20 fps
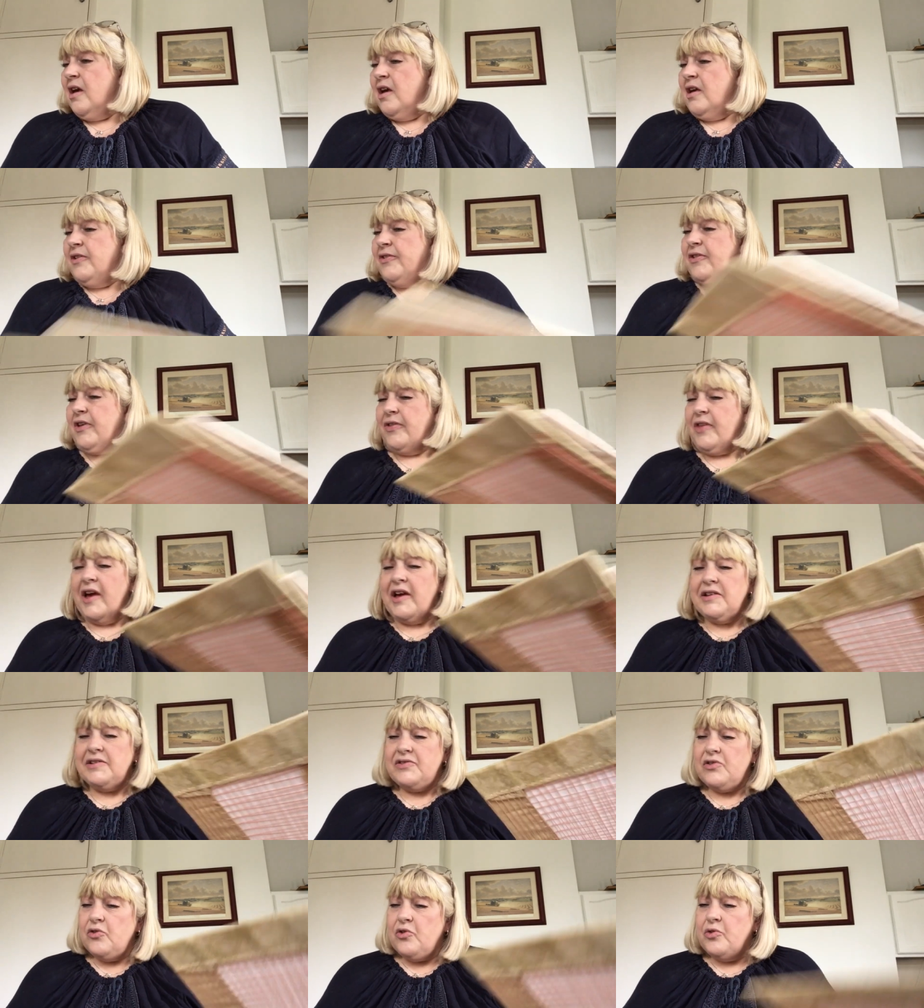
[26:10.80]
so
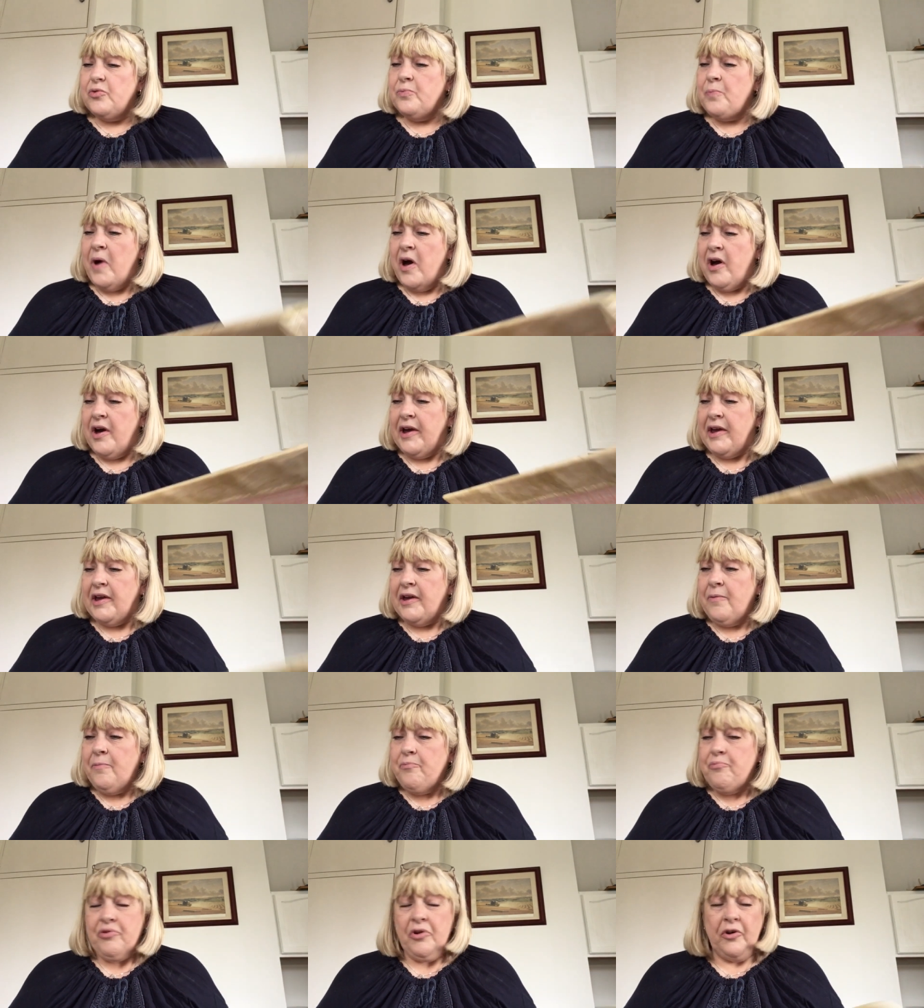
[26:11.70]
that's all my
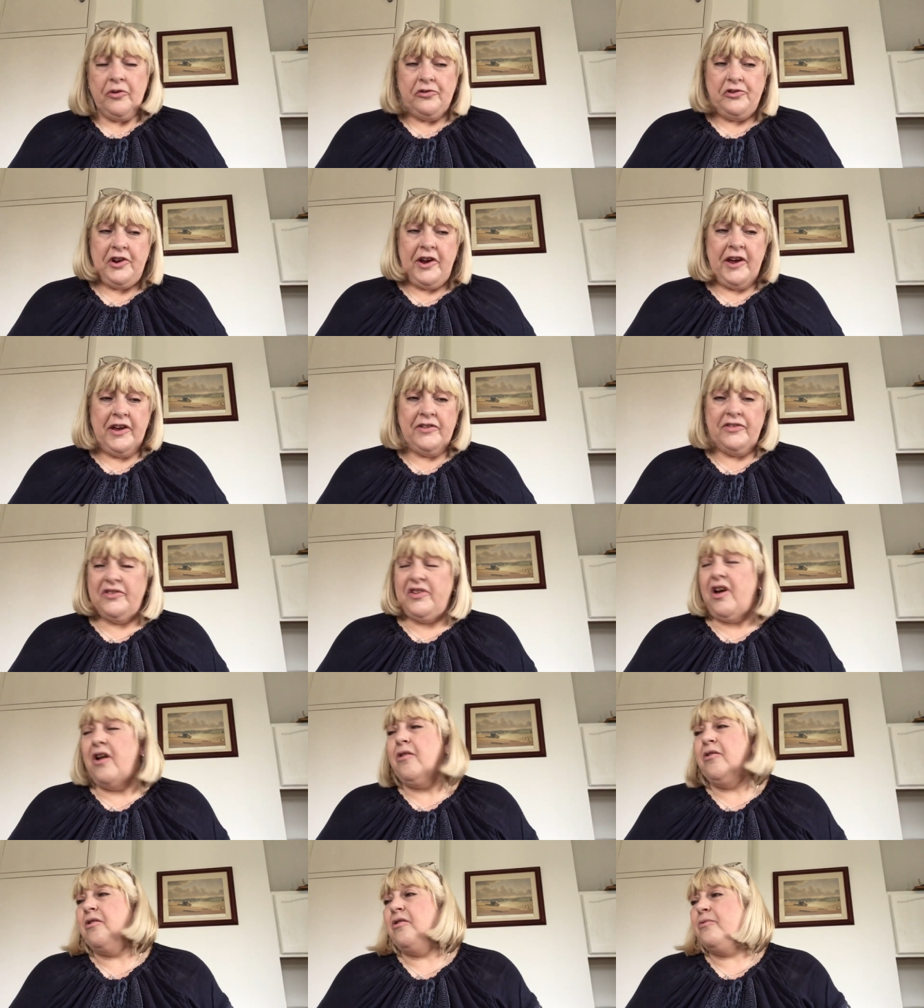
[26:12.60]
projects,
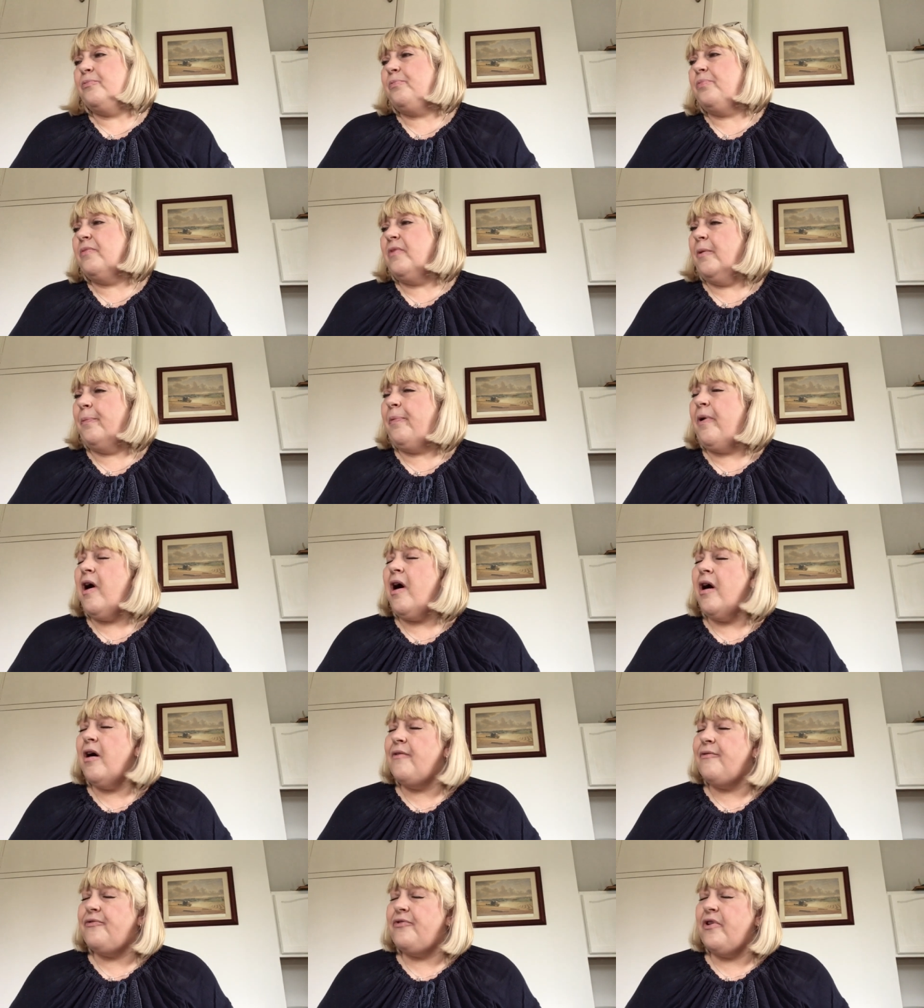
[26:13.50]
oh,
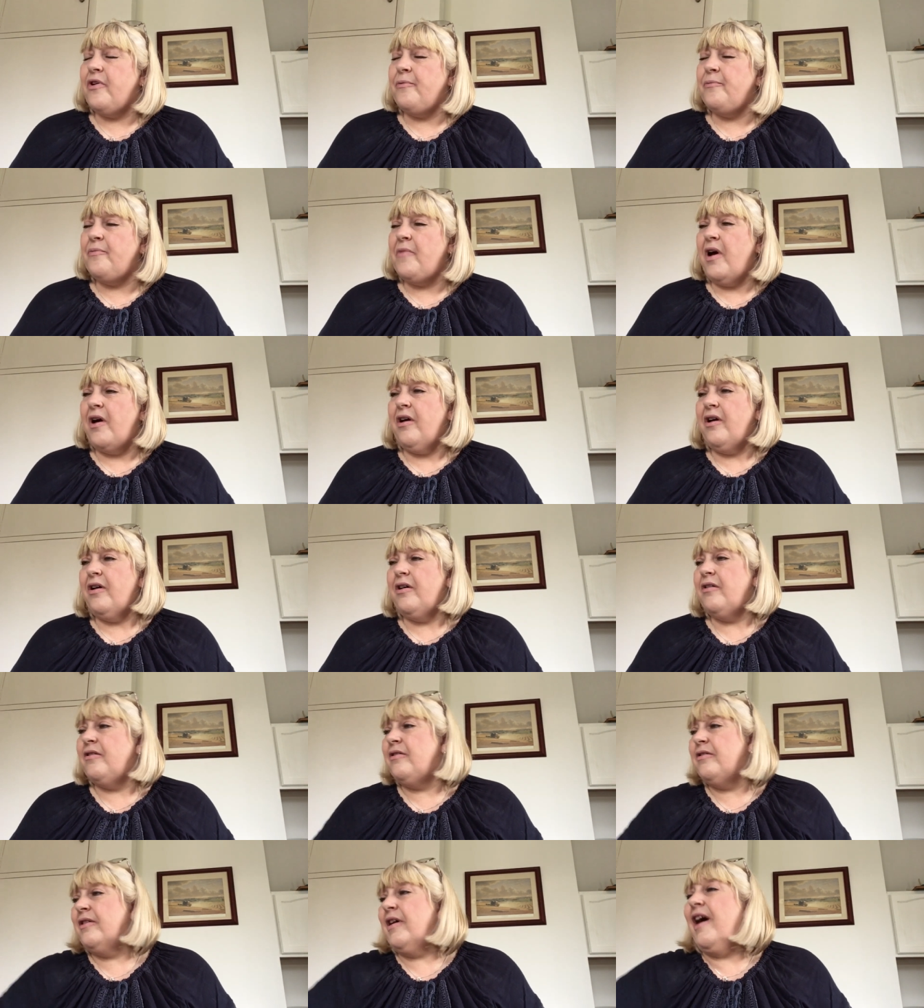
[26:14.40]
apart from
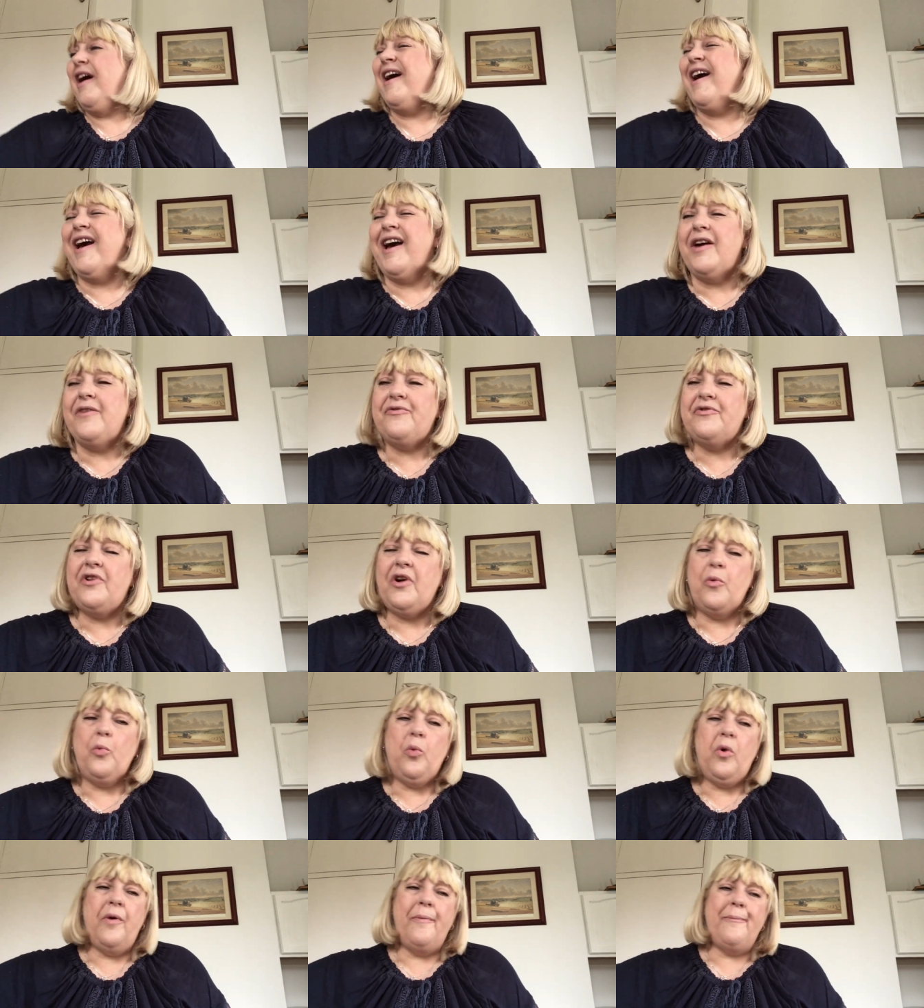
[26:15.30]
uh, I have
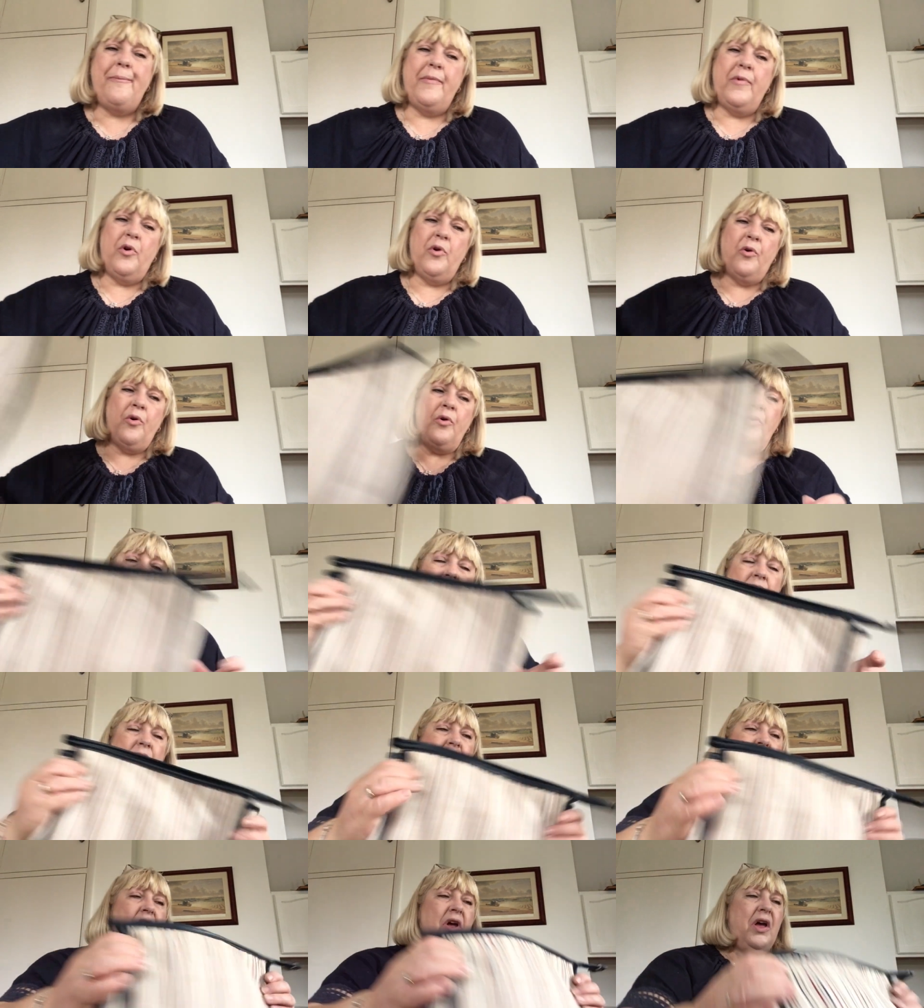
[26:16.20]
got one more,
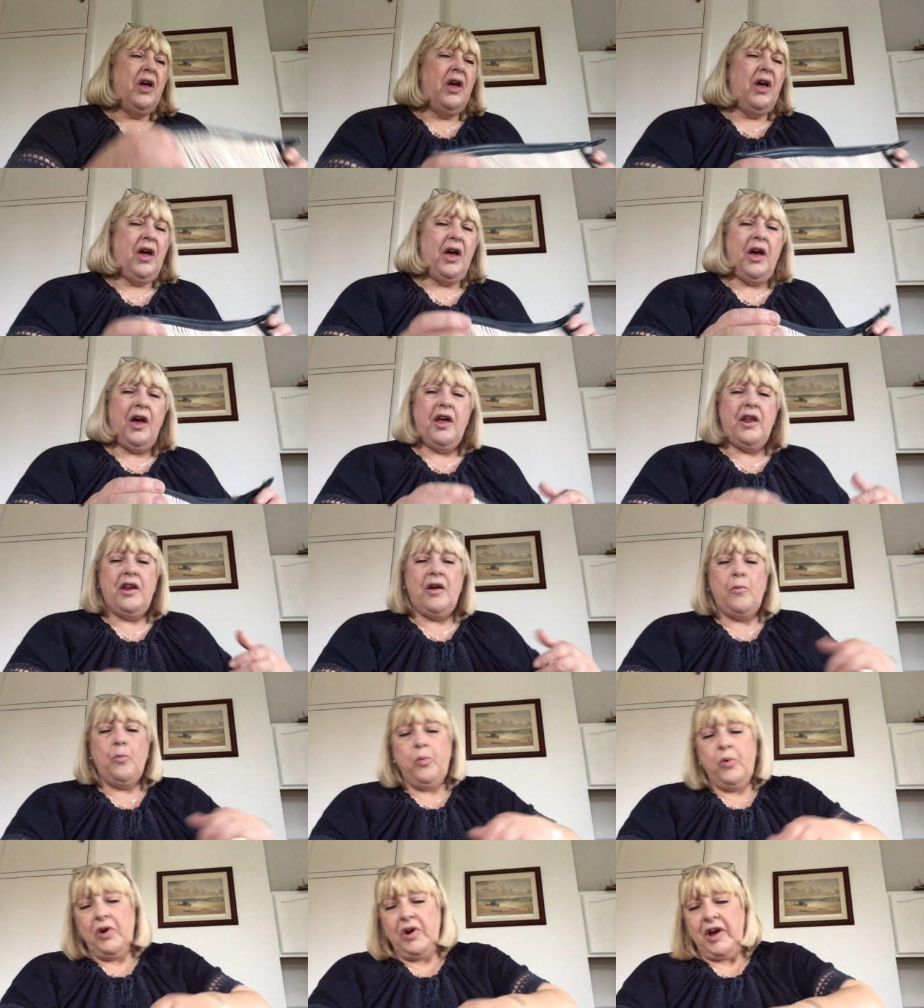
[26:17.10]
and I
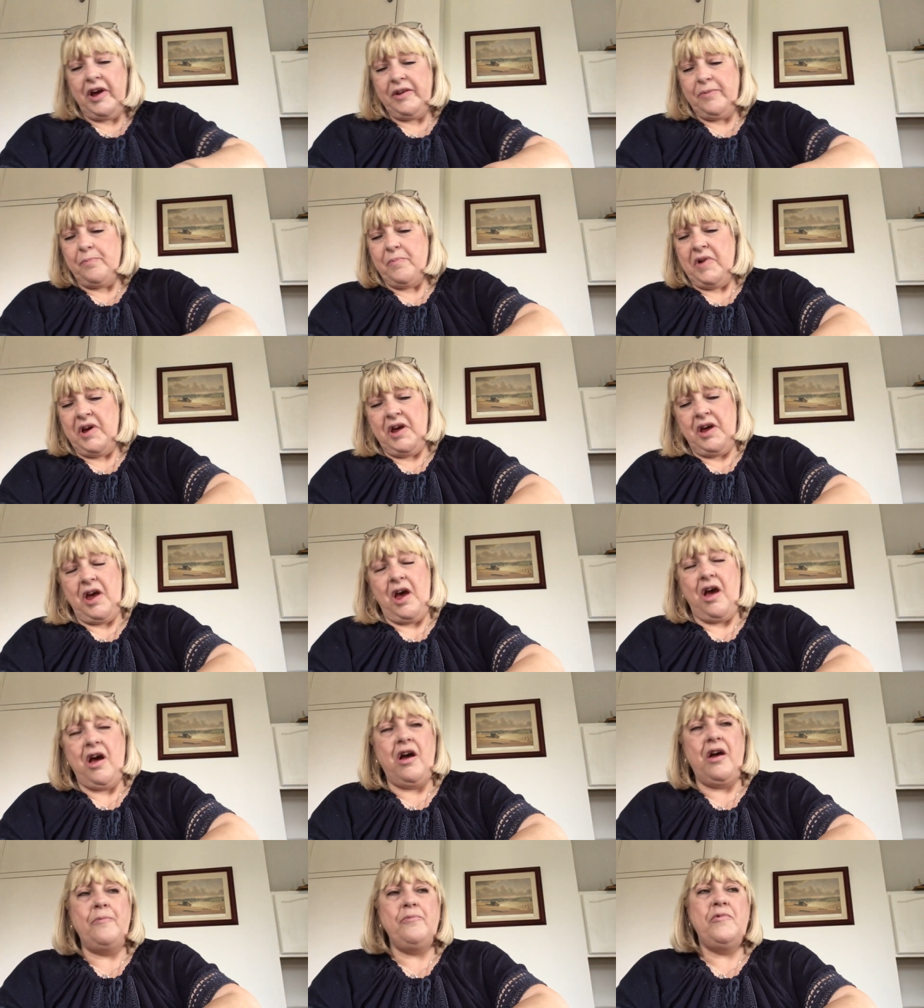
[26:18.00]
will admit
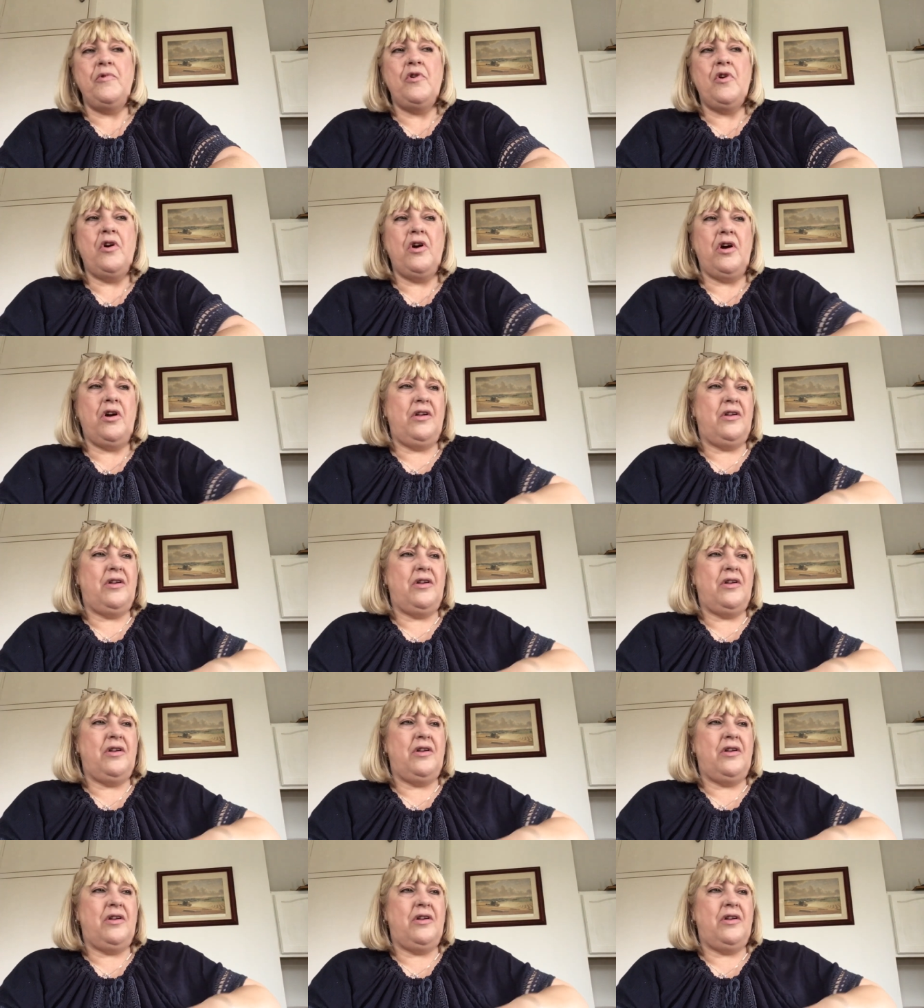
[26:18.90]
I'm not.